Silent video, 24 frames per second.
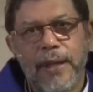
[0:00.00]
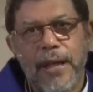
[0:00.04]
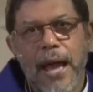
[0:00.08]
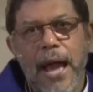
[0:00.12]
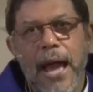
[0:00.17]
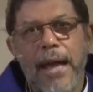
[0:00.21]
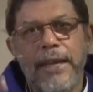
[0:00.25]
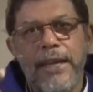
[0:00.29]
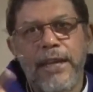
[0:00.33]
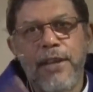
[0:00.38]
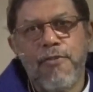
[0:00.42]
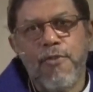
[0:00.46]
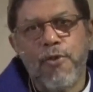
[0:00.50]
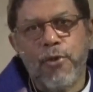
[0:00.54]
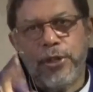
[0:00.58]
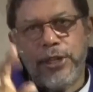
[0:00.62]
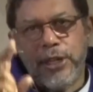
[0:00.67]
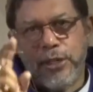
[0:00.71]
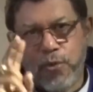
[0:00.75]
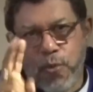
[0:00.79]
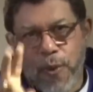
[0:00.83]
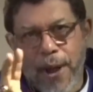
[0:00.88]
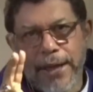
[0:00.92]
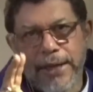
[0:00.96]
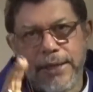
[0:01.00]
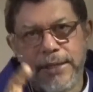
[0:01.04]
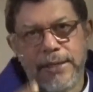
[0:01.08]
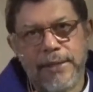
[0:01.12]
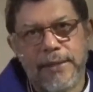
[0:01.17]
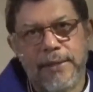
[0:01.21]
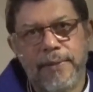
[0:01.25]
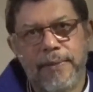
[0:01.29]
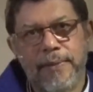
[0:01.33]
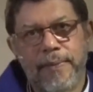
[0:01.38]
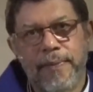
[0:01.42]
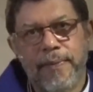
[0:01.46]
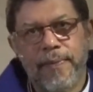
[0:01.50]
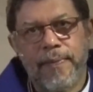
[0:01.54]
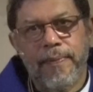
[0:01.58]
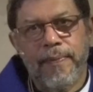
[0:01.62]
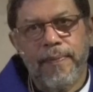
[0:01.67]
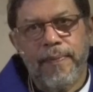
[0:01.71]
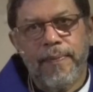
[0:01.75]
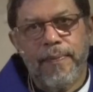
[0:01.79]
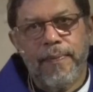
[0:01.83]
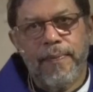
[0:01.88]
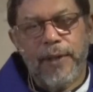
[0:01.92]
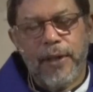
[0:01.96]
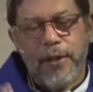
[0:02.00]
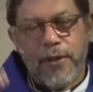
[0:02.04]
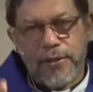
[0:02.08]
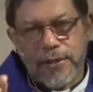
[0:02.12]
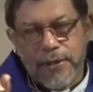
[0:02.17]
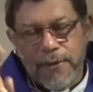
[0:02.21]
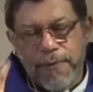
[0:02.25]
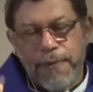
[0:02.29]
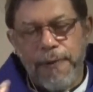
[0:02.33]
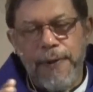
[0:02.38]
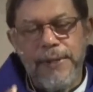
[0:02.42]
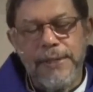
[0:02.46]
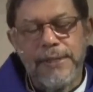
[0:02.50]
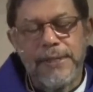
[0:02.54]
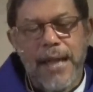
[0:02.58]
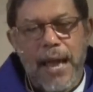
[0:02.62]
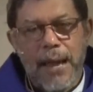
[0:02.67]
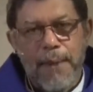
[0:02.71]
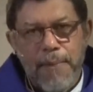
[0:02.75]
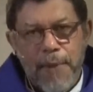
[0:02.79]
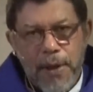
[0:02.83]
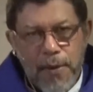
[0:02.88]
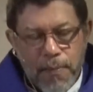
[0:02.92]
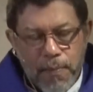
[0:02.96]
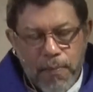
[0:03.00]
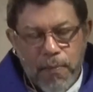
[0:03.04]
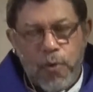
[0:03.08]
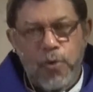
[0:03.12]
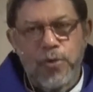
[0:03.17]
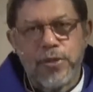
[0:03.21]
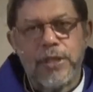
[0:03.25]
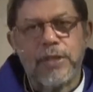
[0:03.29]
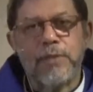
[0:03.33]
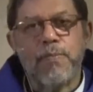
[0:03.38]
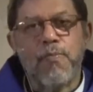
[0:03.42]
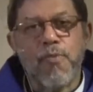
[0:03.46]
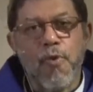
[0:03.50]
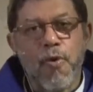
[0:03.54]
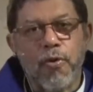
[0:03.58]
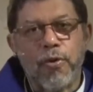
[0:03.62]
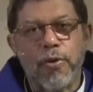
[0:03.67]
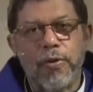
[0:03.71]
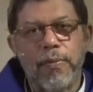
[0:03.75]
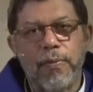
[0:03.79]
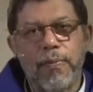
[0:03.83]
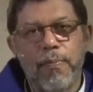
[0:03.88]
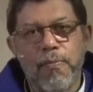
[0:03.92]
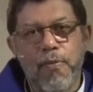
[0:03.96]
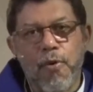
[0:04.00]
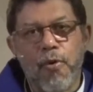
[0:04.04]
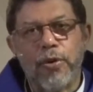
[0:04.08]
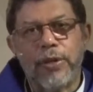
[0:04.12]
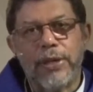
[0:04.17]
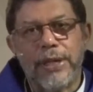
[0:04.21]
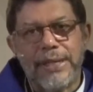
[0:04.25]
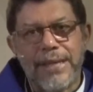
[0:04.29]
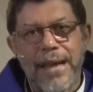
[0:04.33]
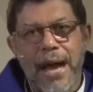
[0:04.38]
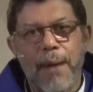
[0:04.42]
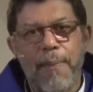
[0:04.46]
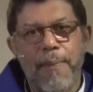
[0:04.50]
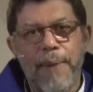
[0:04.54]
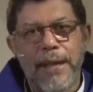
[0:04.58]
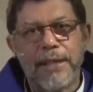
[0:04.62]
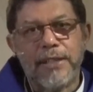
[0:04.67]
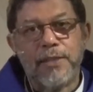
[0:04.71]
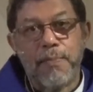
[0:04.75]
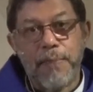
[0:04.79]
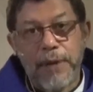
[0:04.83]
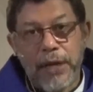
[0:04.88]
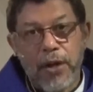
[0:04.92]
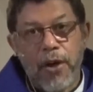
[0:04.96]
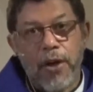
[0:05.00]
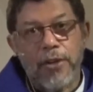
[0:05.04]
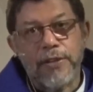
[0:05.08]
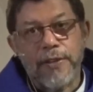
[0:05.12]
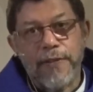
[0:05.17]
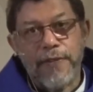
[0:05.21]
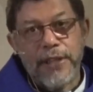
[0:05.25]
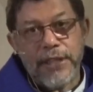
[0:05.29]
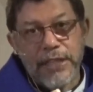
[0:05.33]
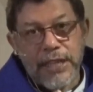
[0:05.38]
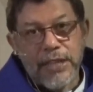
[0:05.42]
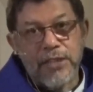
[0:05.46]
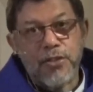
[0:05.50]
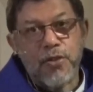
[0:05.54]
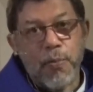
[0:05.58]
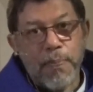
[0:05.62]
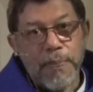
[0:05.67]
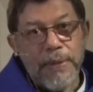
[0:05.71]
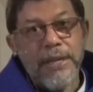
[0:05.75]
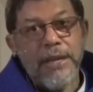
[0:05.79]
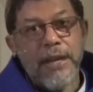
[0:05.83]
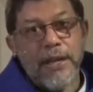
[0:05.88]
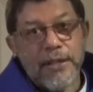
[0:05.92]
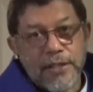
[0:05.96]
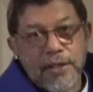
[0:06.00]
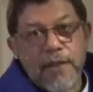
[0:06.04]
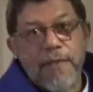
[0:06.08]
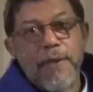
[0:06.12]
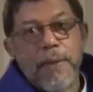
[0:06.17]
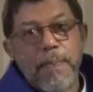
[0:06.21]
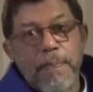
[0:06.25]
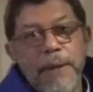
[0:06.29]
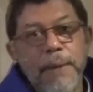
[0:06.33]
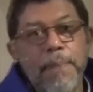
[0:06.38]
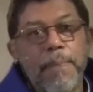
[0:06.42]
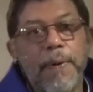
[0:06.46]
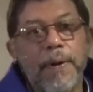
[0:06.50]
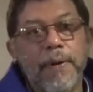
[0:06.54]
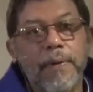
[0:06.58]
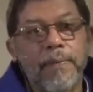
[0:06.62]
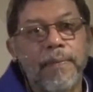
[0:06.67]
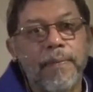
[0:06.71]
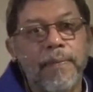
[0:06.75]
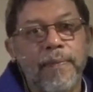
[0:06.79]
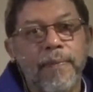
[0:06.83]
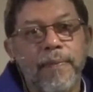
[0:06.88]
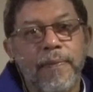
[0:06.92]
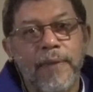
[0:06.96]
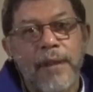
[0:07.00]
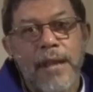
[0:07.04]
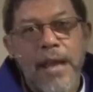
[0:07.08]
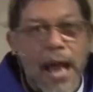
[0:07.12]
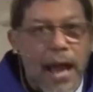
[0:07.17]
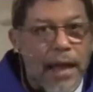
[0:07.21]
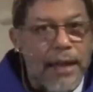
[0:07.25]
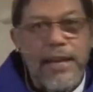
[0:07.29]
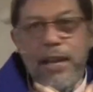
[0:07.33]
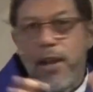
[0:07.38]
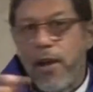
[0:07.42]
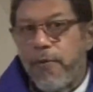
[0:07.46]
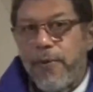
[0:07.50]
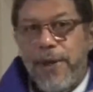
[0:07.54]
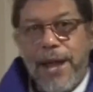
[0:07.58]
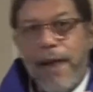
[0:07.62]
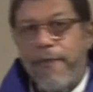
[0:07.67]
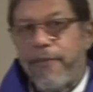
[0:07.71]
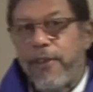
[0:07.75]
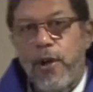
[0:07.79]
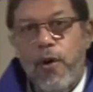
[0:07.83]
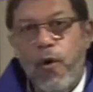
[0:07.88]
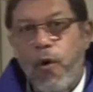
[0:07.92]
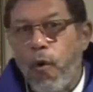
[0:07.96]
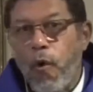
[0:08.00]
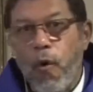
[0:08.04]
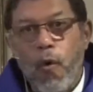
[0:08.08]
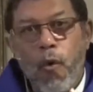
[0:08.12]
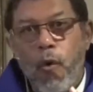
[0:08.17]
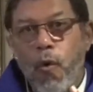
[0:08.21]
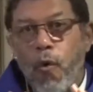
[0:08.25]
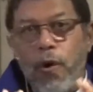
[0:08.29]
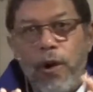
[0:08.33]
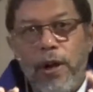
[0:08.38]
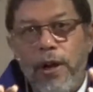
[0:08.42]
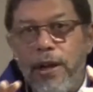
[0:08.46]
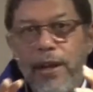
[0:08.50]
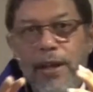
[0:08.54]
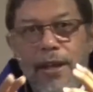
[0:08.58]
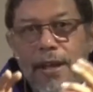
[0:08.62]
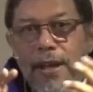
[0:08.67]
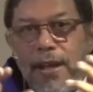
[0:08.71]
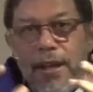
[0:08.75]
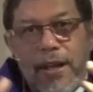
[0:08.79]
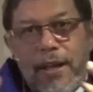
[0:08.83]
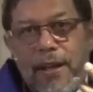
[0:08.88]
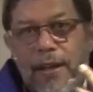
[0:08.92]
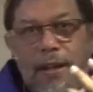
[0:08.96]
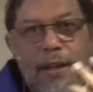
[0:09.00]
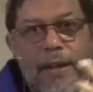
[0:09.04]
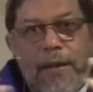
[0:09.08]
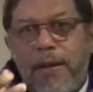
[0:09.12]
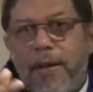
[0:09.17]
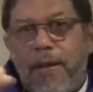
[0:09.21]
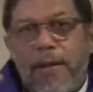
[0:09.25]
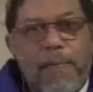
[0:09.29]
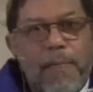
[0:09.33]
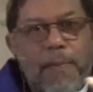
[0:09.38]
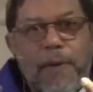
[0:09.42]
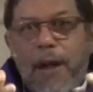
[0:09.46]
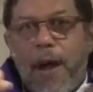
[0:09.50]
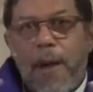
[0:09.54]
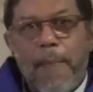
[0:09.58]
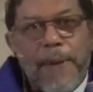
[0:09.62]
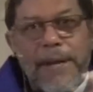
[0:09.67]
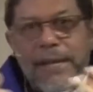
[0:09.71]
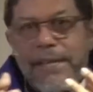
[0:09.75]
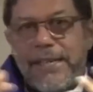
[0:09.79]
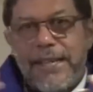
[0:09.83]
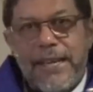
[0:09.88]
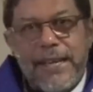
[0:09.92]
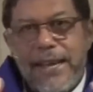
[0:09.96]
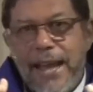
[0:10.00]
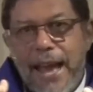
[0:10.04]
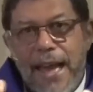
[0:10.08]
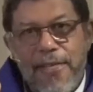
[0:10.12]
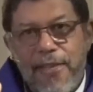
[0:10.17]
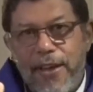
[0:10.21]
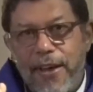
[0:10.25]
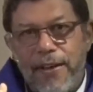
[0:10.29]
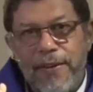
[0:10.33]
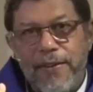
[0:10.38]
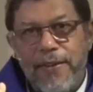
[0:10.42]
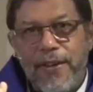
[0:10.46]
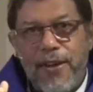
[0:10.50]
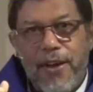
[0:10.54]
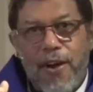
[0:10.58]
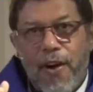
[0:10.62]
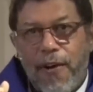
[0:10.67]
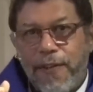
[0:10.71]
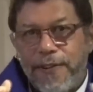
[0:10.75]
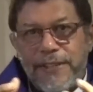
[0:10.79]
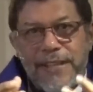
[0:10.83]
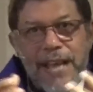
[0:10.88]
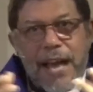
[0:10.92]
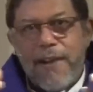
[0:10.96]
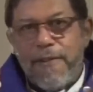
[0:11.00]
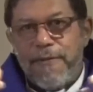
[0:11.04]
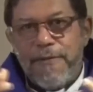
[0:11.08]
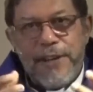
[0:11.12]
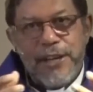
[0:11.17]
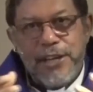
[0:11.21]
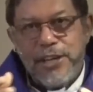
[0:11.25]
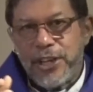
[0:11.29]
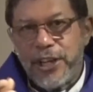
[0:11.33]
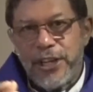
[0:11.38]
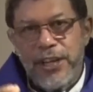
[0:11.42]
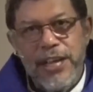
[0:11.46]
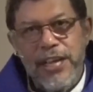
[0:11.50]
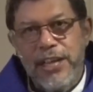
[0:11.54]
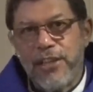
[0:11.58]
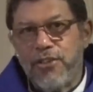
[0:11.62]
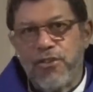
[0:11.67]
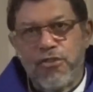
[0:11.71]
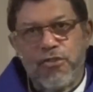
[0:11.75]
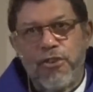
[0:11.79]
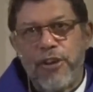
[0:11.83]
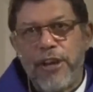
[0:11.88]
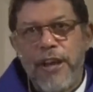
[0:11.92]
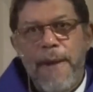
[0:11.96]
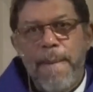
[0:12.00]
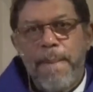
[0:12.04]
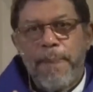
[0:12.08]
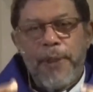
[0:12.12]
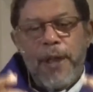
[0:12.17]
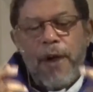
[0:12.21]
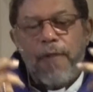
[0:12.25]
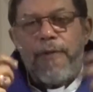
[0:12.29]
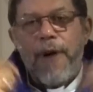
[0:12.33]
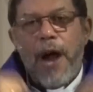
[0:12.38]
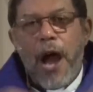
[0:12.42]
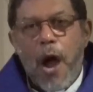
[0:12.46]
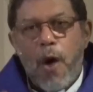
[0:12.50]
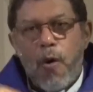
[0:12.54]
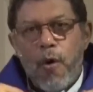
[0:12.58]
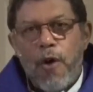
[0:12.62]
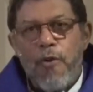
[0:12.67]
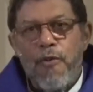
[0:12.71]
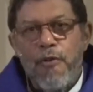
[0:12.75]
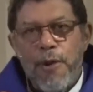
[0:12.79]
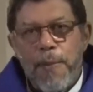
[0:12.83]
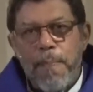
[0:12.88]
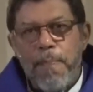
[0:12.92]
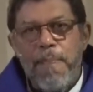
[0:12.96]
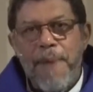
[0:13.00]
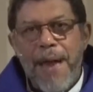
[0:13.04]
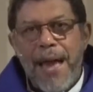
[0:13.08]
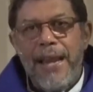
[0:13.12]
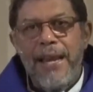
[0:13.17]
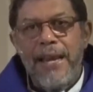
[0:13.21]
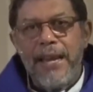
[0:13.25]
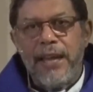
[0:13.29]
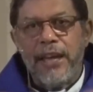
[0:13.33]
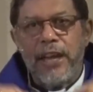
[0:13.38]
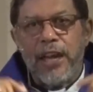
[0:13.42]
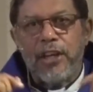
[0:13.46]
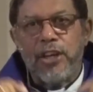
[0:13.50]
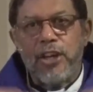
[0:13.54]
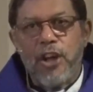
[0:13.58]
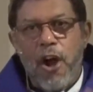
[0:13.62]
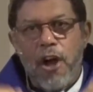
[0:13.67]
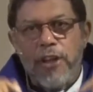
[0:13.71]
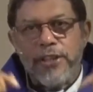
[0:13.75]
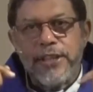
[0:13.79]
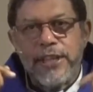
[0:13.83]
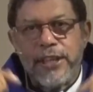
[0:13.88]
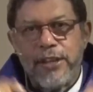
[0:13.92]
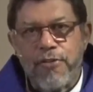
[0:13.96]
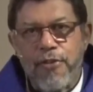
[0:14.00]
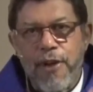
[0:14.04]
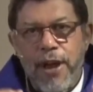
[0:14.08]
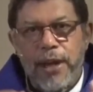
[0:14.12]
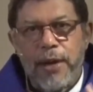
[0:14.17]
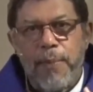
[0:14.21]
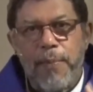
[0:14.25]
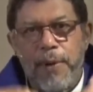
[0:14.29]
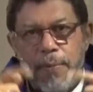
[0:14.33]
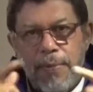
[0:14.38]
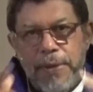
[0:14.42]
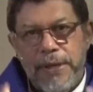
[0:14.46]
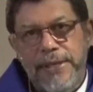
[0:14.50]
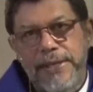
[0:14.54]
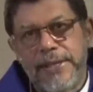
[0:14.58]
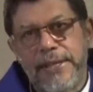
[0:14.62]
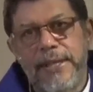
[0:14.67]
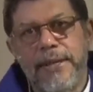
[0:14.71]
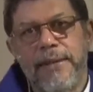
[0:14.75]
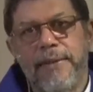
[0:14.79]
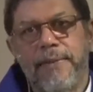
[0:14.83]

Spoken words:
And he wrote it twice. Because the first time Moses broke the tablets because of the disobedience of the people. And here we have the whole coming together of salvation history, of our rebellion and God's incredible mercy,